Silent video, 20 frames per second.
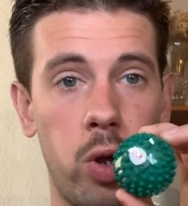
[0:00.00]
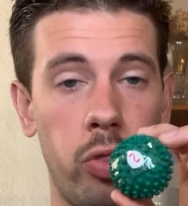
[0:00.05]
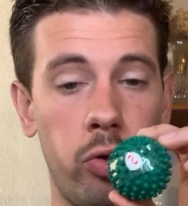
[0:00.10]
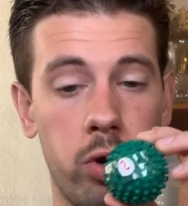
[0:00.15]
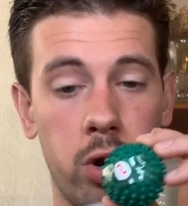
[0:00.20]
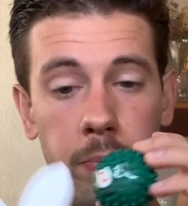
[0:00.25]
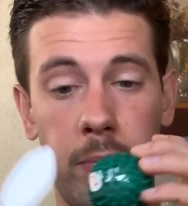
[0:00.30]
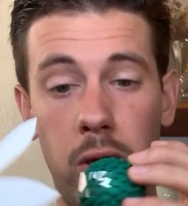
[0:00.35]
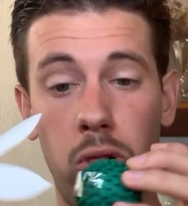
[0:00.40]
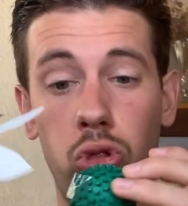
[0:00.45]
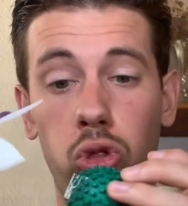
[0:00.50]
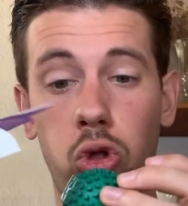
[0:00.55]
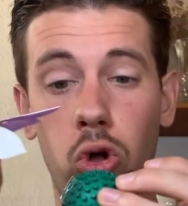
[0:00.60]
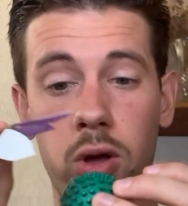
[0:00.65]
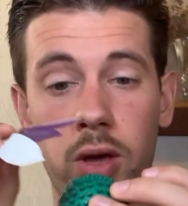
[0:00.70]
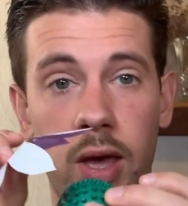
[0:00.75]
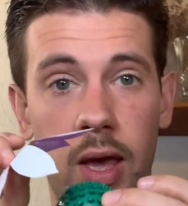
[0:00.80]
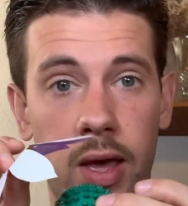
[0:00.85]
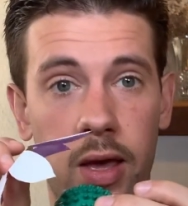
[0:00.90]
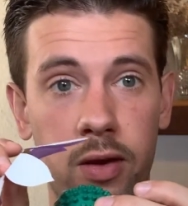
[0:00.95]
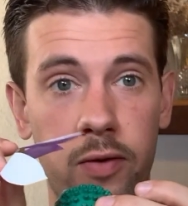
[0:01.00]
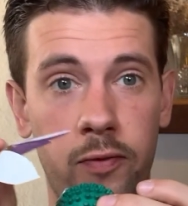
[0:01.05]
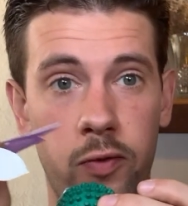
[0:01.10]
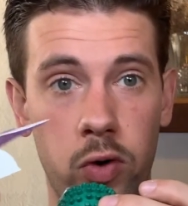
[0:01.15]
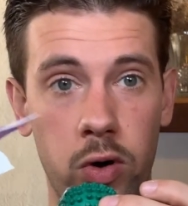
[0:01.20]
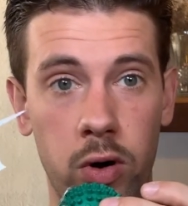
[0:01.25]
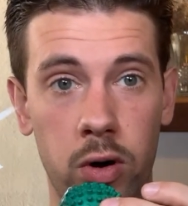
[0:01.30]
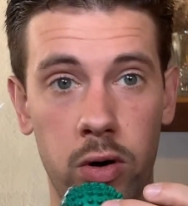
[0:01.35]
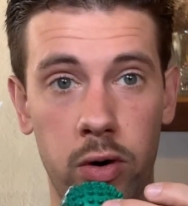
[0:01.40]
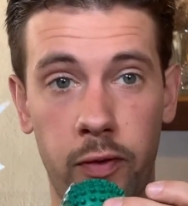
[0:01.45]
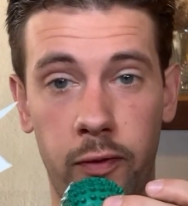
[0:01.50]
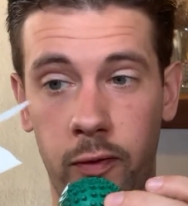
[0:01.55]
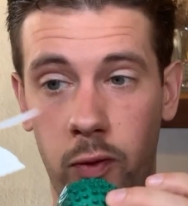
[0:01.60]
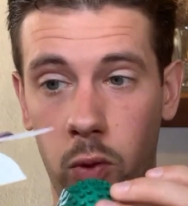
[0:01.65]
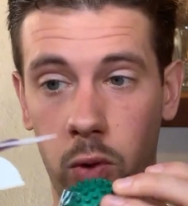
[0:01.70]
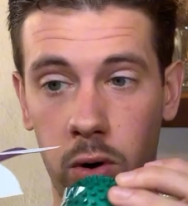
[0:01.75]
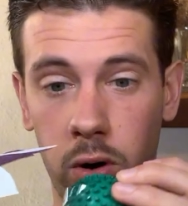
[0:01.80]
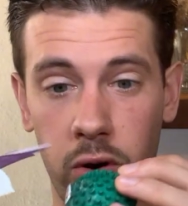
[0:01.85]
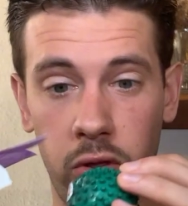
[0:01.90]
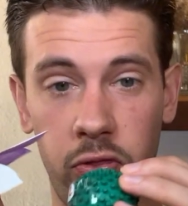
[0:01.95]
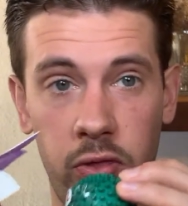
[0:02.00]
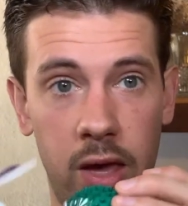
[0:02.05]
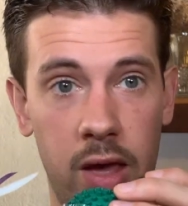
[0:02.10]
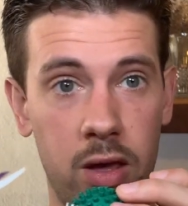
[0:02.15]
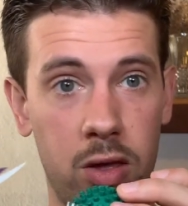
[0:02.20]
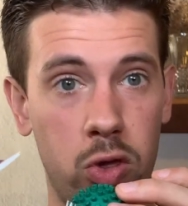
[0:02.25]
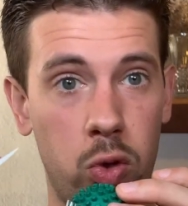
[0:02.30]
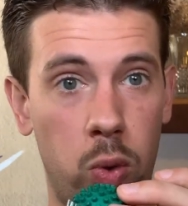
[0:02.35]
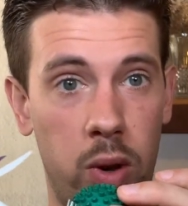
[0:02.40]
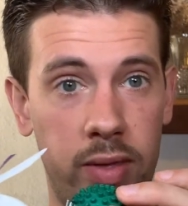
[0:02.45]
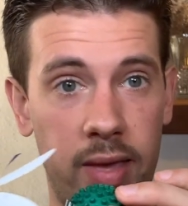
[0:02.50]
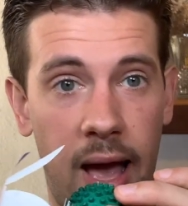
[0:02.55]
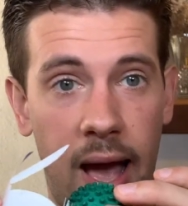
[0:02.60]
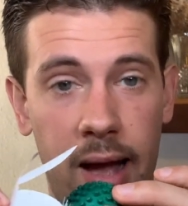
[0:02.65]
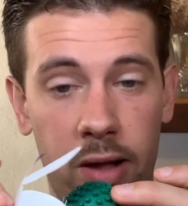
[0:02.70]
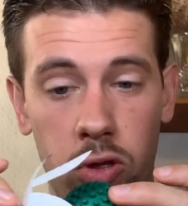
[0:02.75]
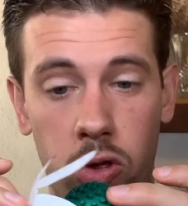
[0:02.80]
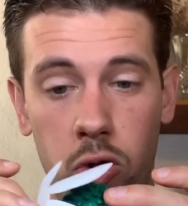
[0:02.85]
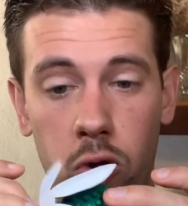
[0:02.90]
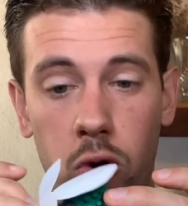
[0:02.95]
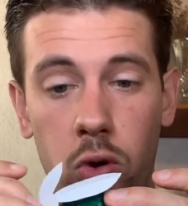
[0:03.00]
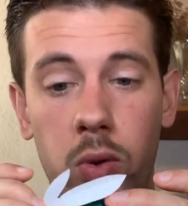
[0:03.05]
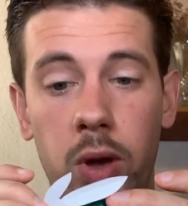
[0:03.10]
They're going to be looking for things to attach to.